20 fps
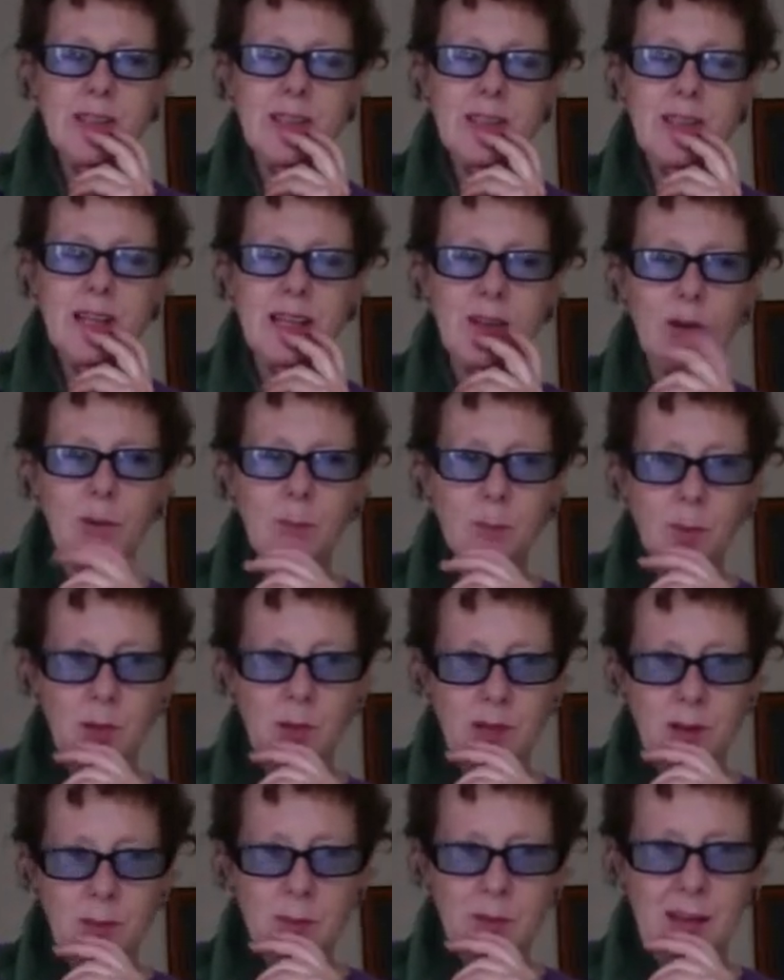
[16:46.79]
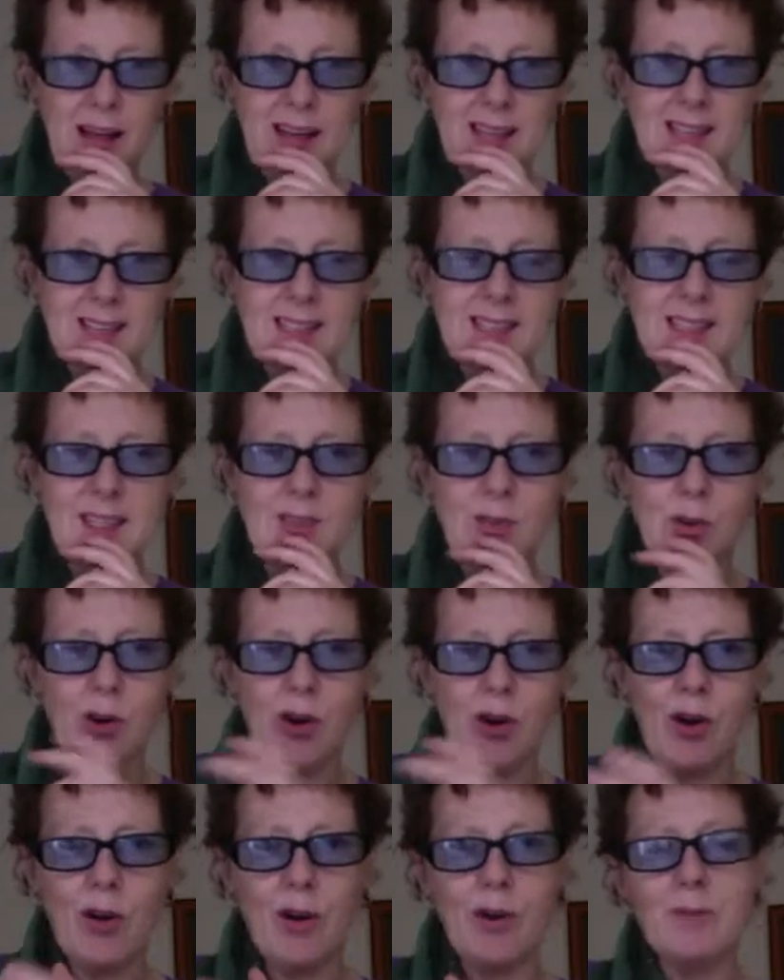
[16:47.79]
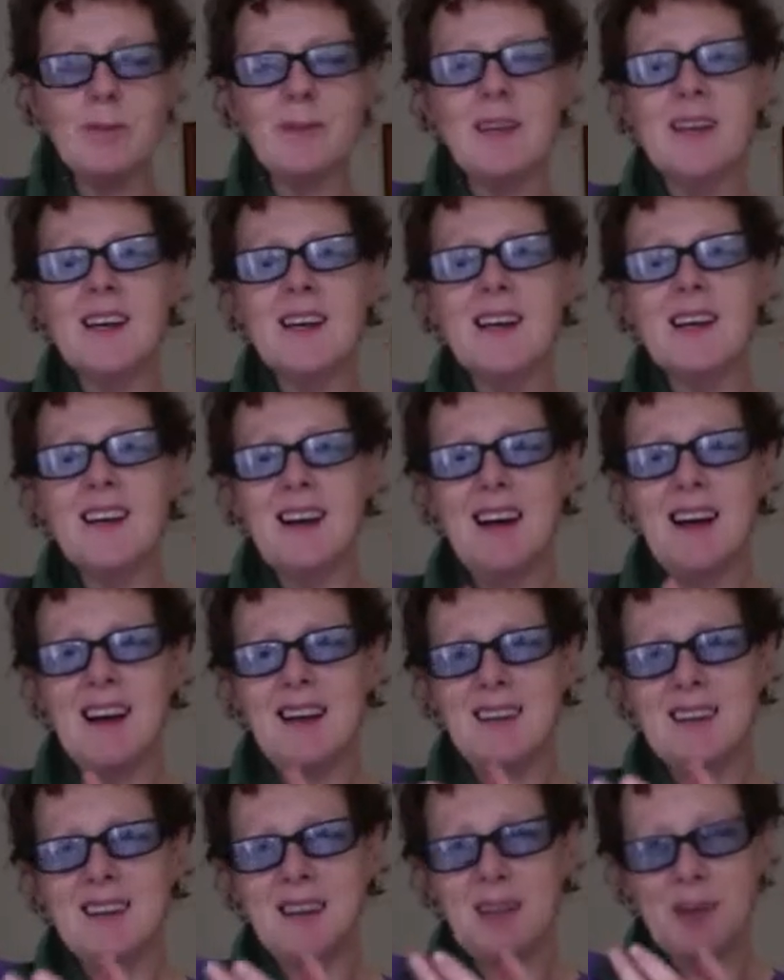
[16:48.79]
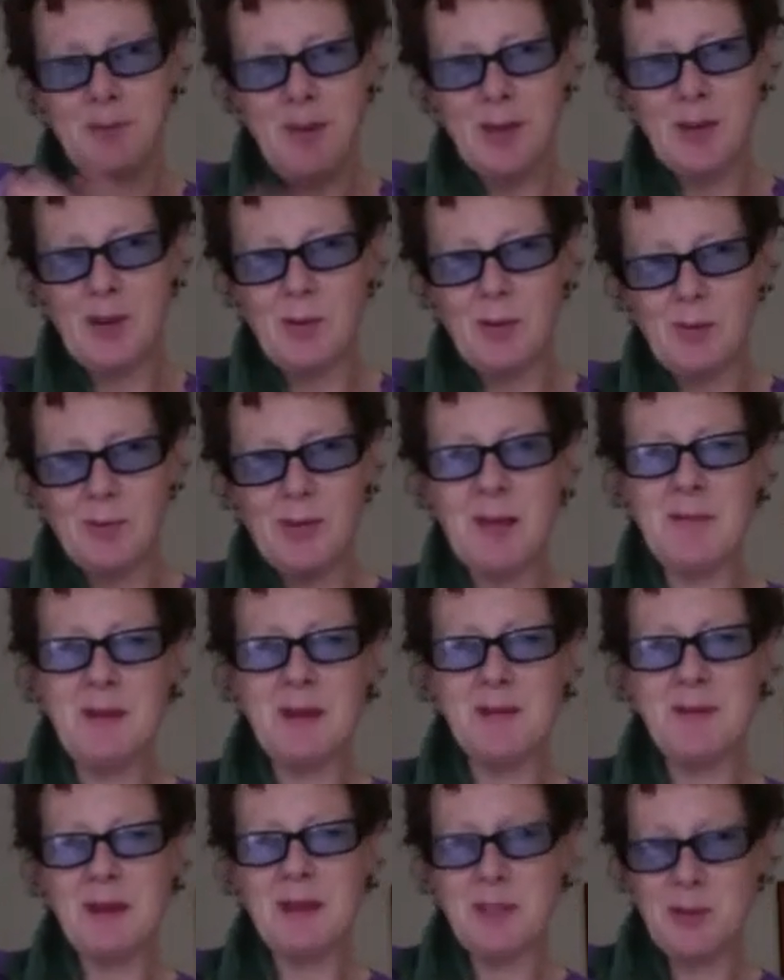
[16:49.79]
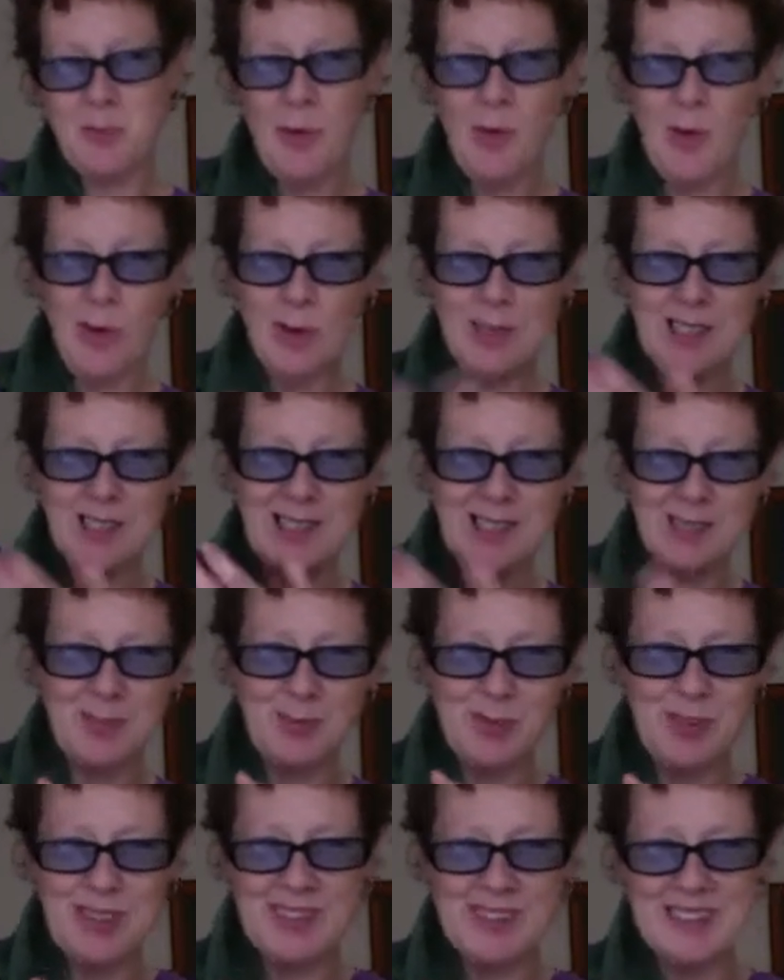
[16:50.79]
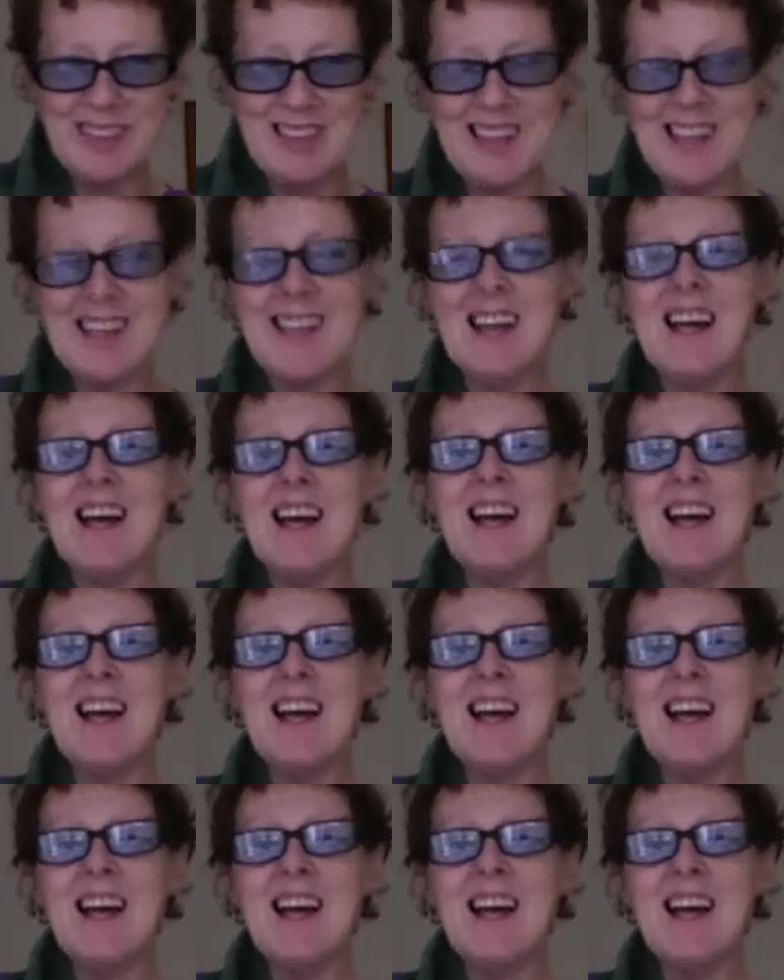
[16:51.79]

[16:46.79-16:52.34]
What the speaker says: you can put in place in your home that can make your plumbing much more autism friendly,